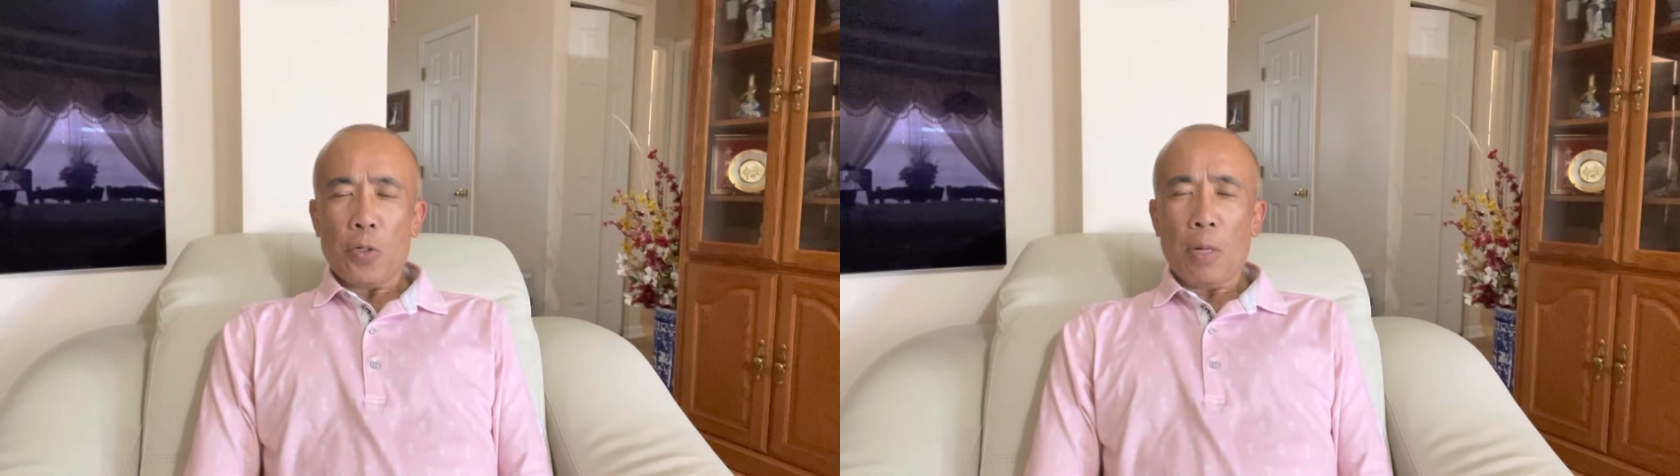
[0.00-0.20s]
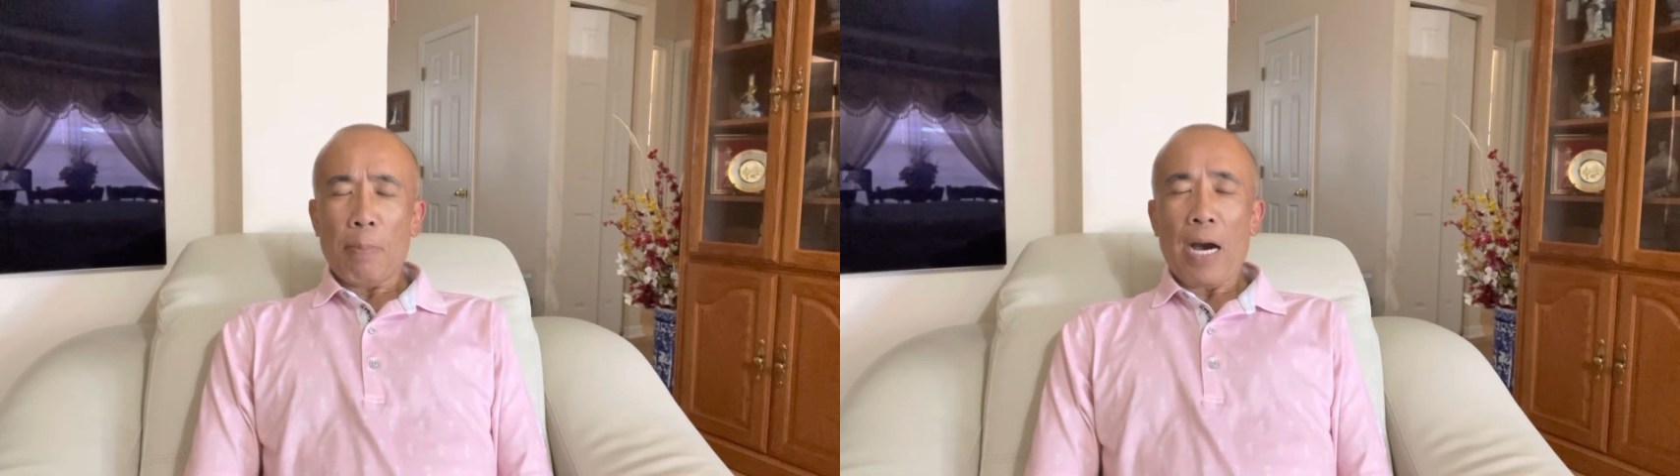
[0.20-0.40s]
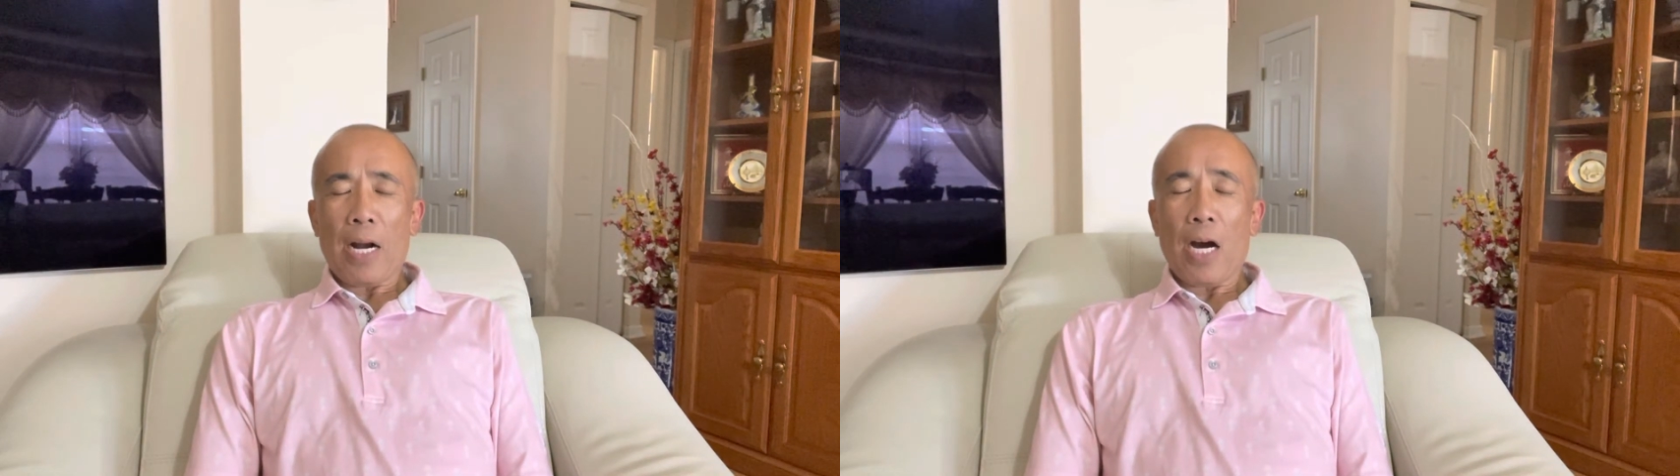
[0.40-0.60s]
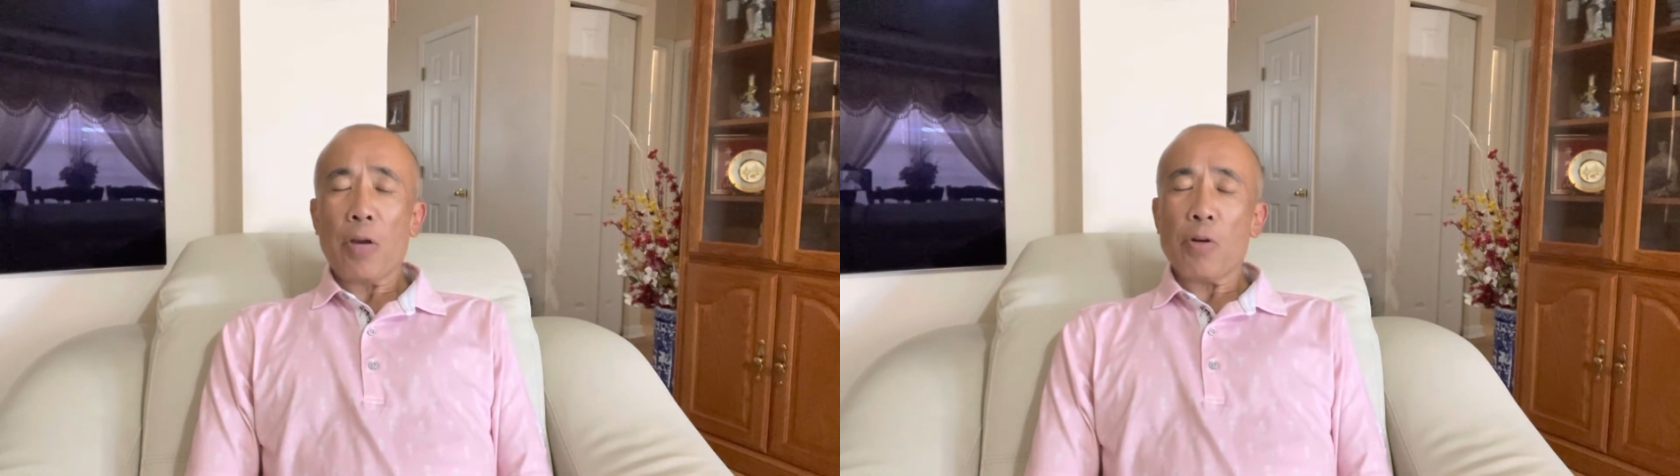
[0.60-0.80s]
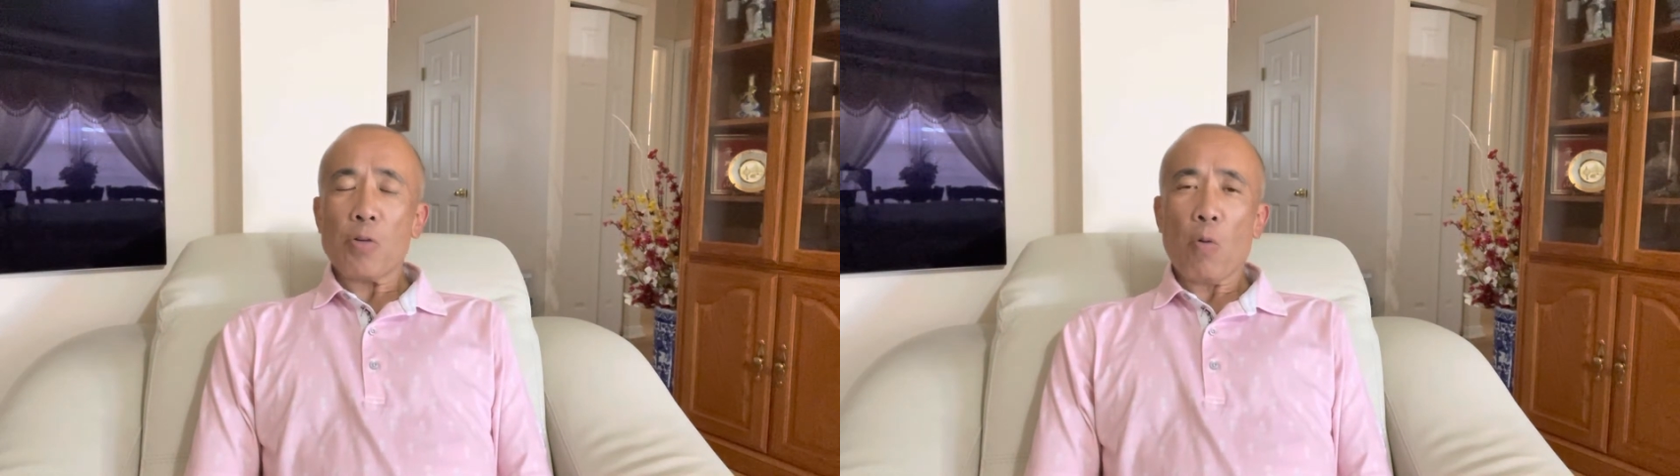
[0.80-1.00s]
about
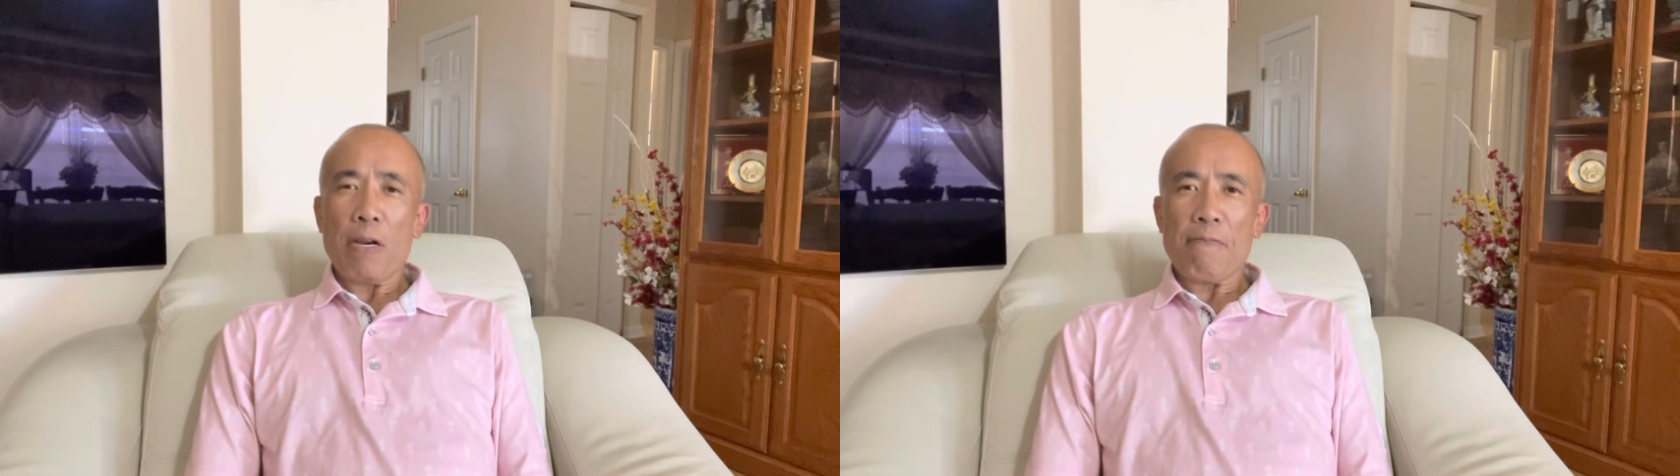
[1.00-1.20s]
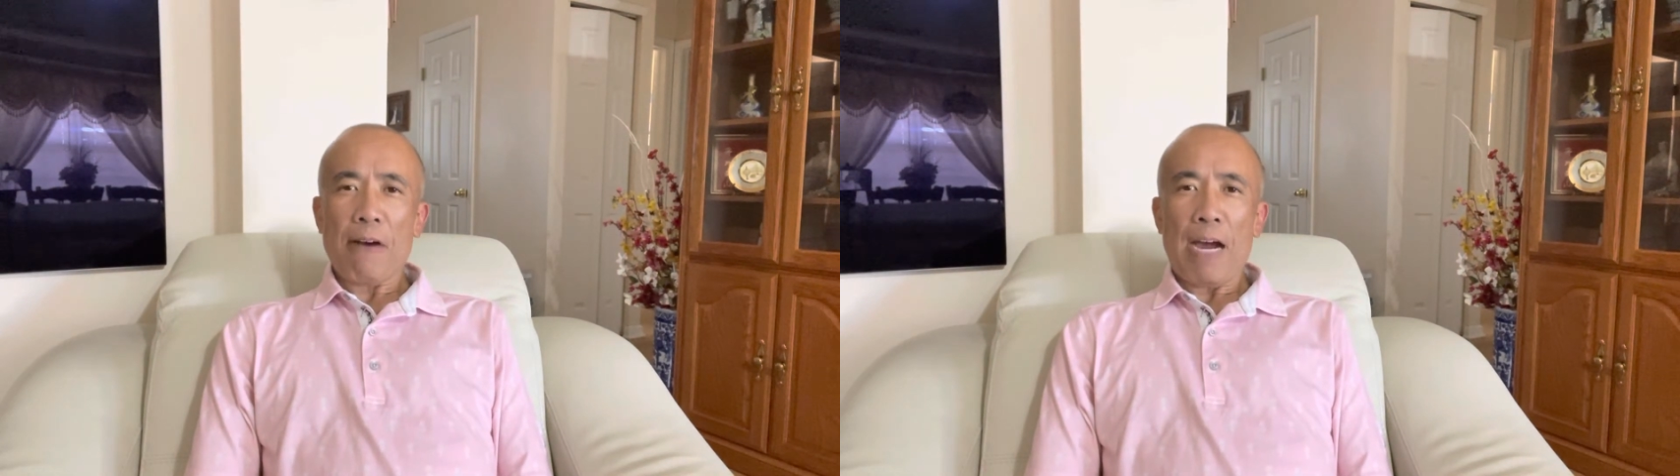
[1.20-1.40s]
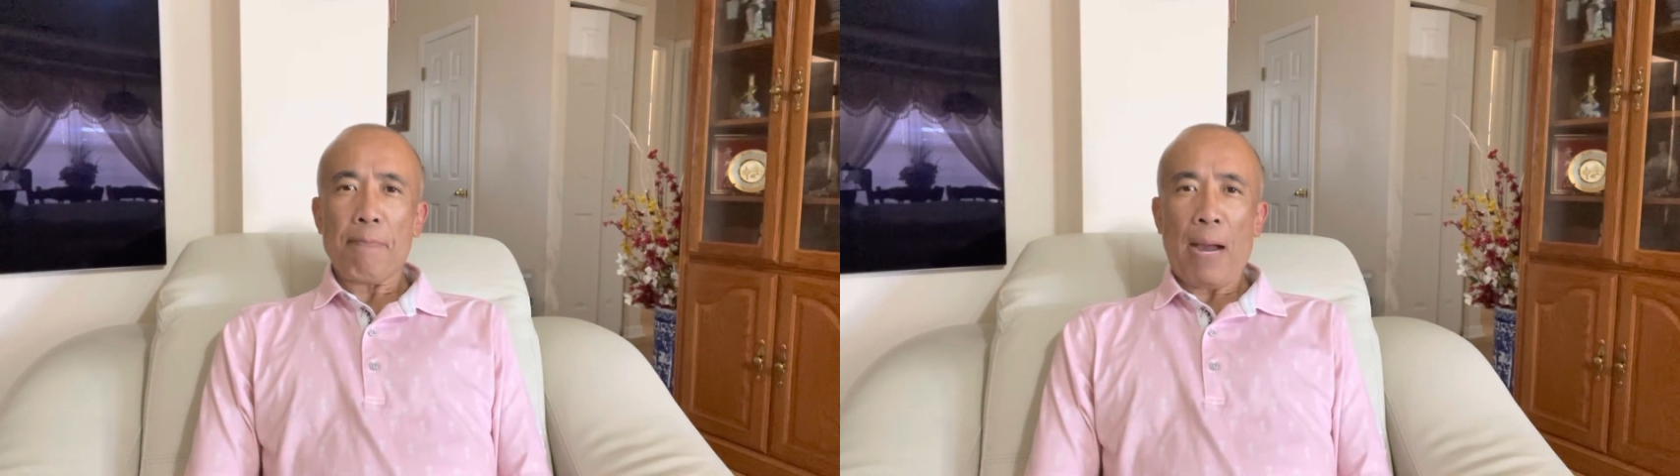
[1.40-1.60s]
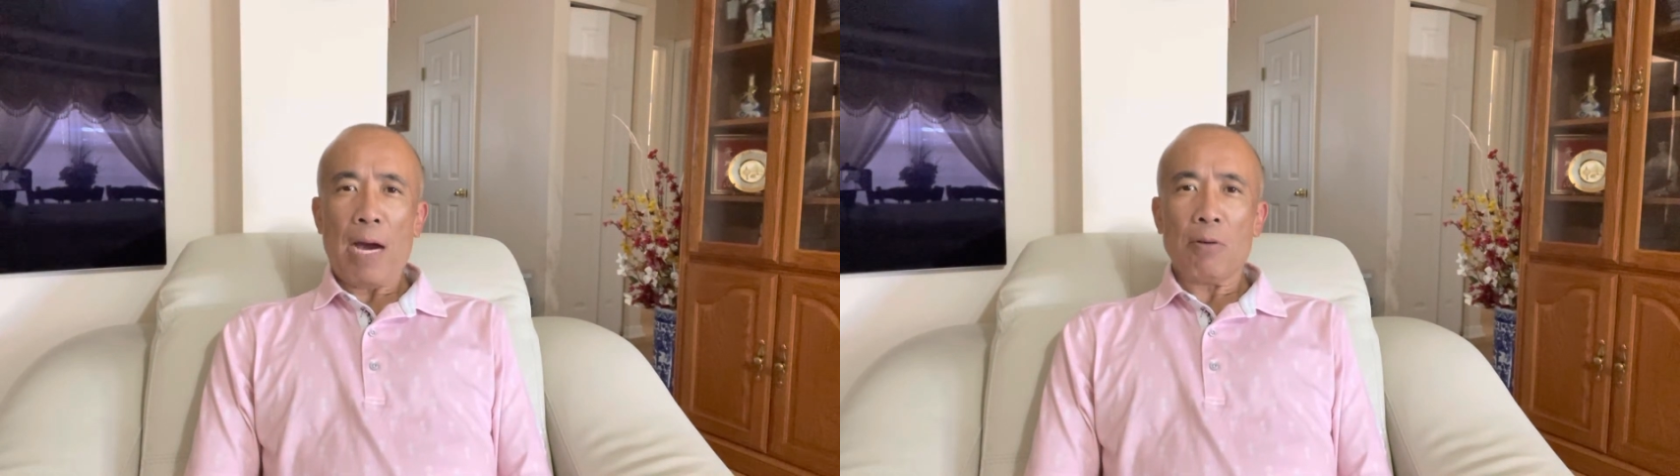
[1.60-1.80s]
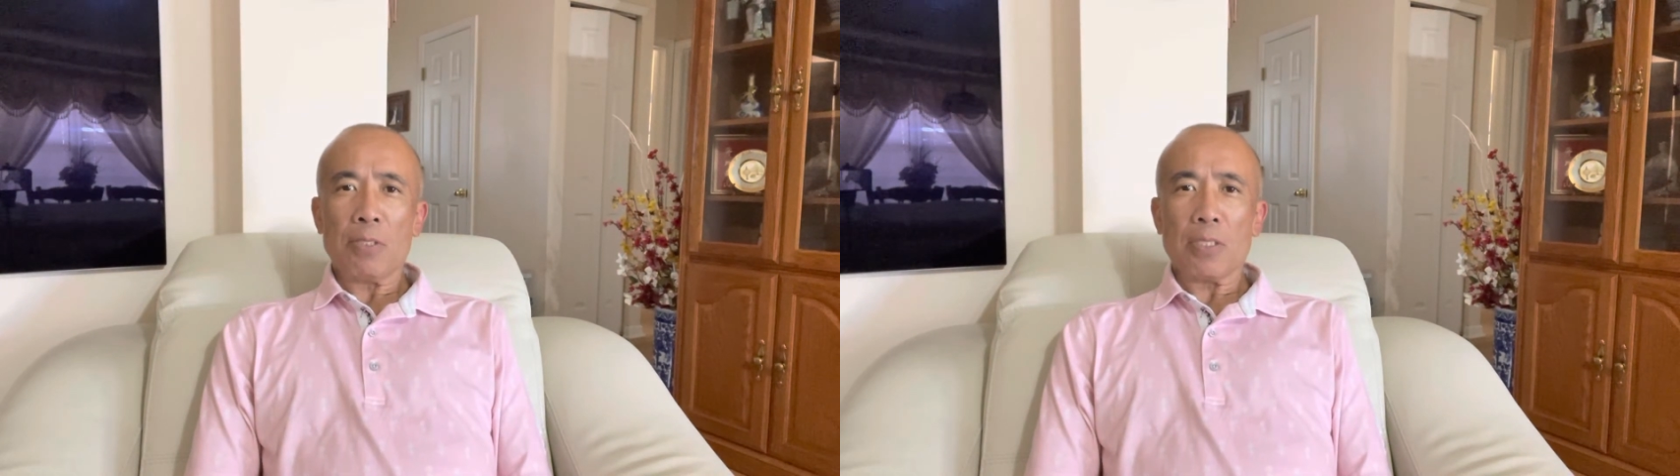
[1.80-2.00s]
125
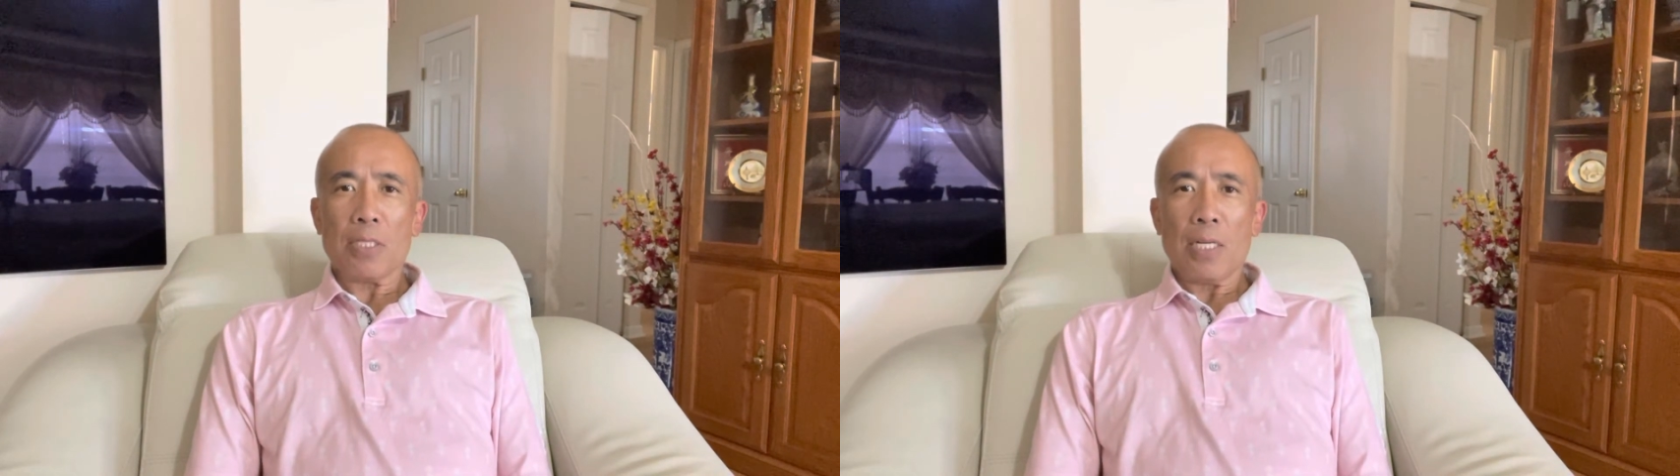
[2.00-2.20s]
pounds